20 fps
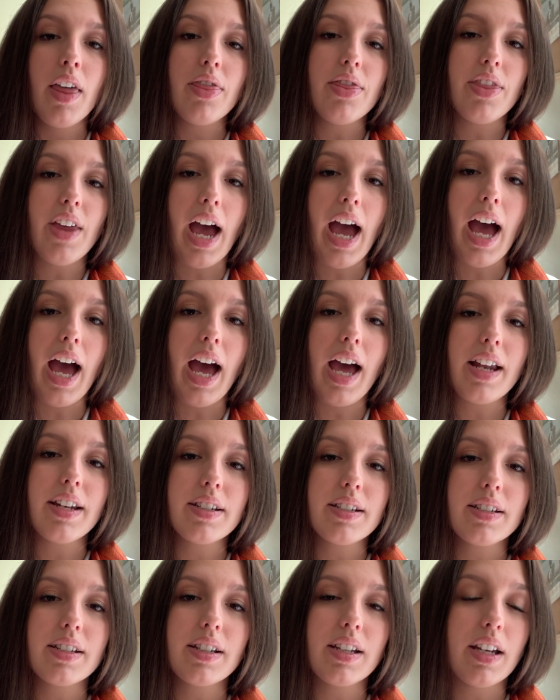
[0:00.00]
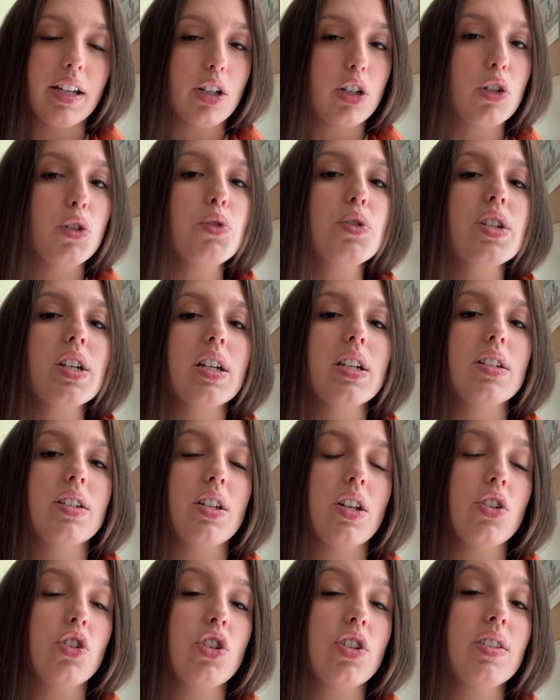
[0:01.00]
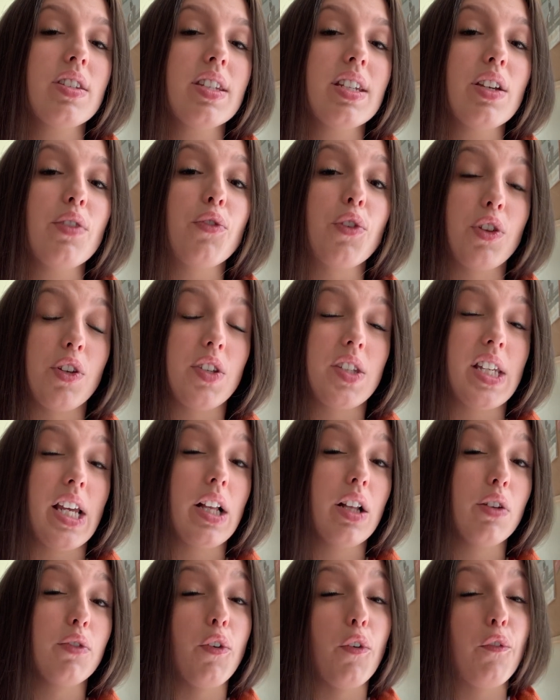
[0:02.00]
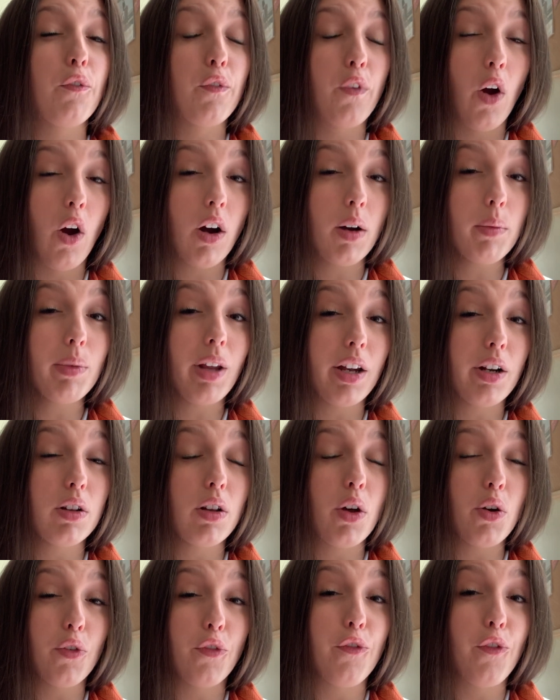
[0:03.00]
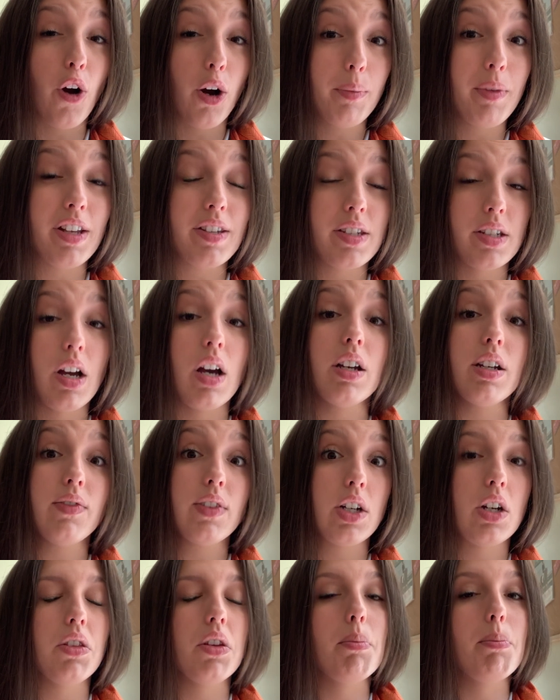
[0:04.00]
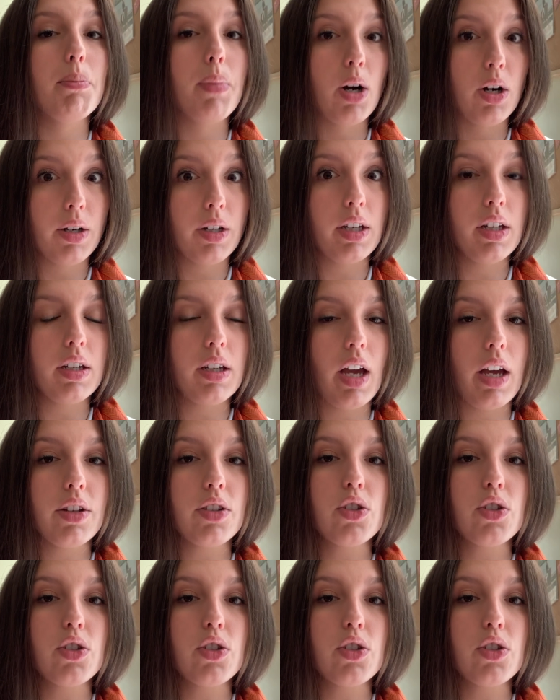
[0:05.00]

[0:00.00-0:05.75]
that includes a contingency for the sale of a farm, let alone a farm that's not even on the market yet.